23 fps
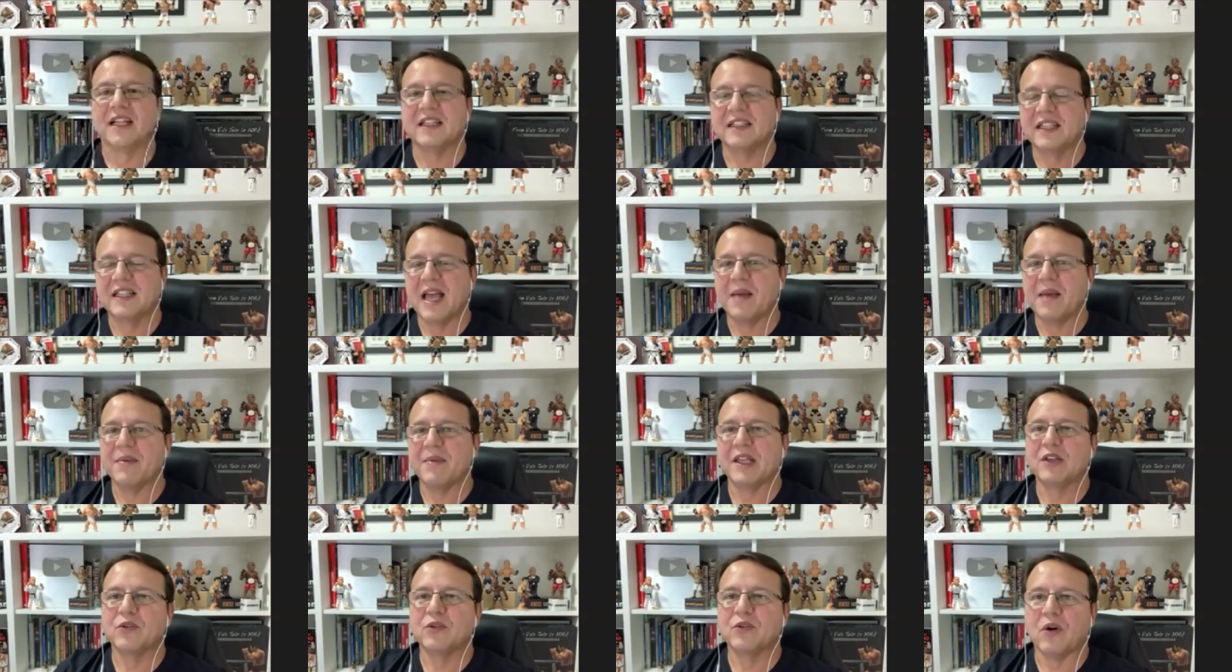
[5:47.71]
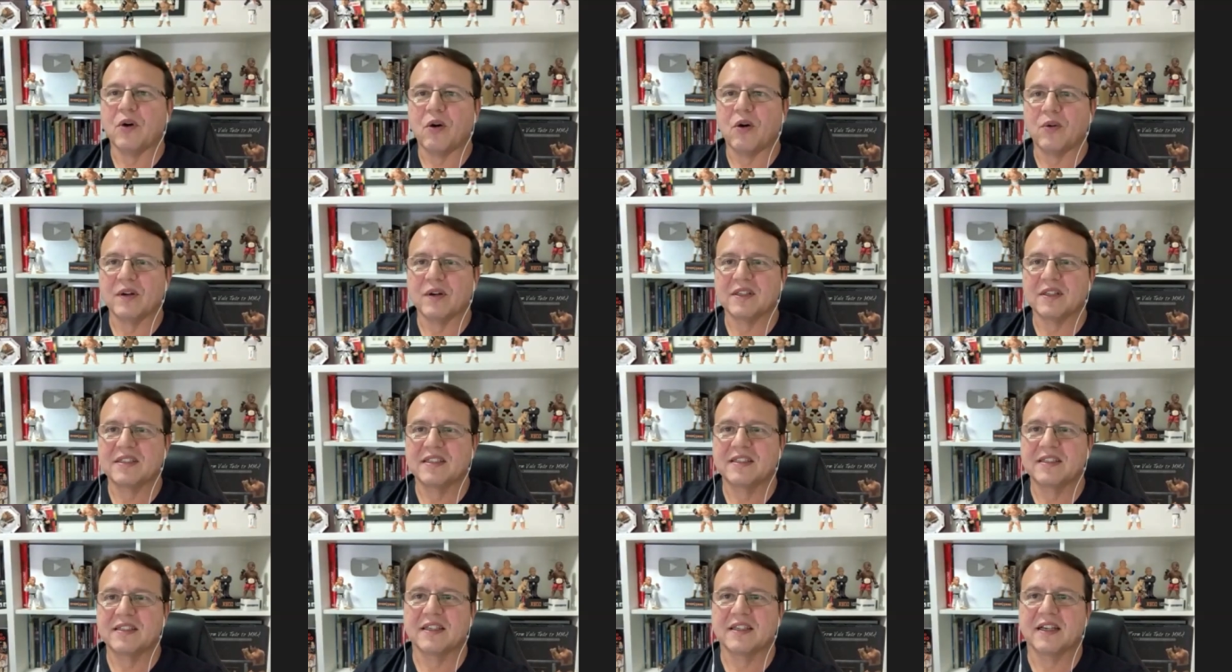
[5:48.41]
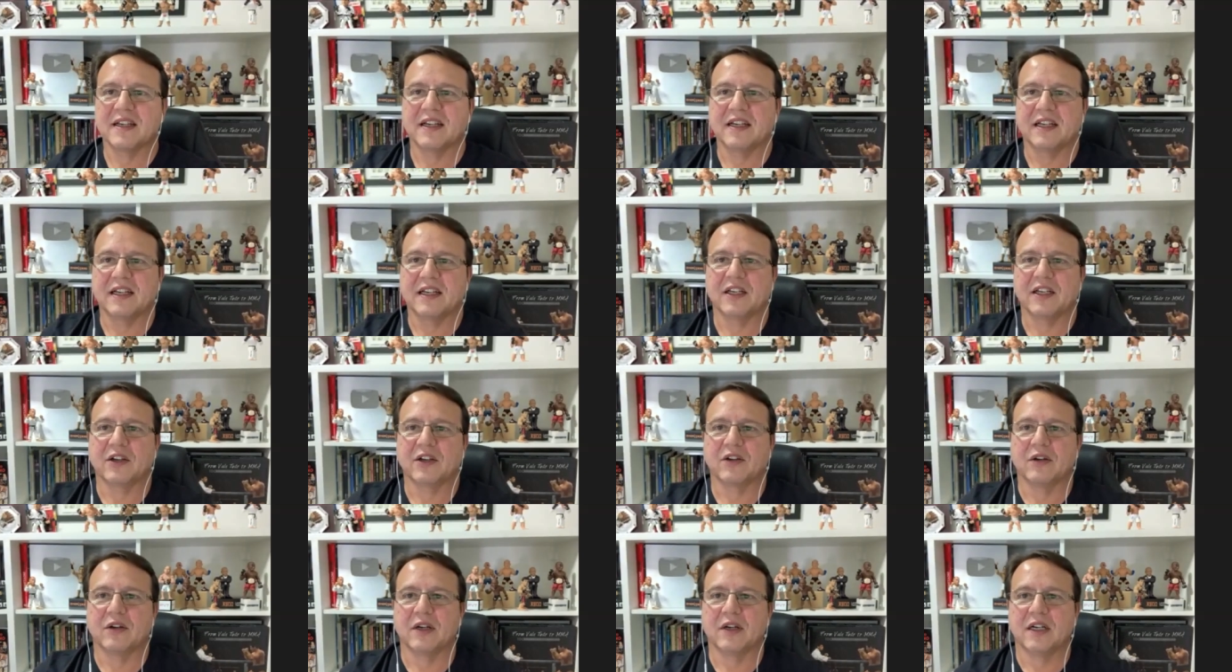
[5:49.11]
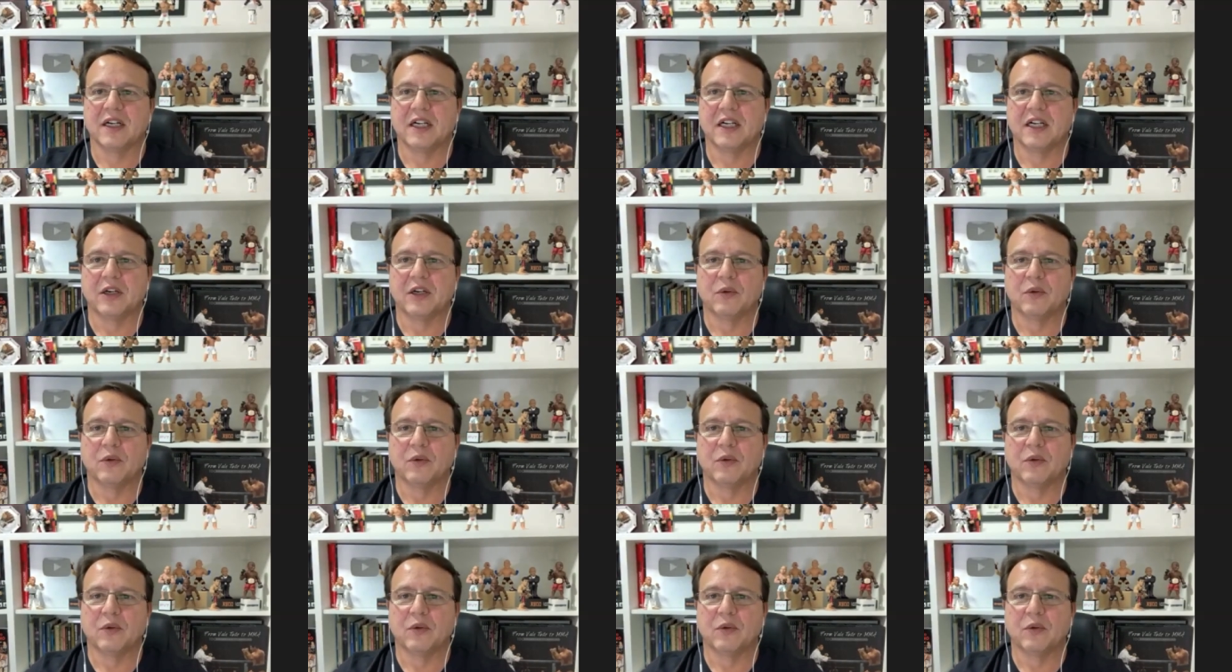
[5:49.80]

Demian, you always uh,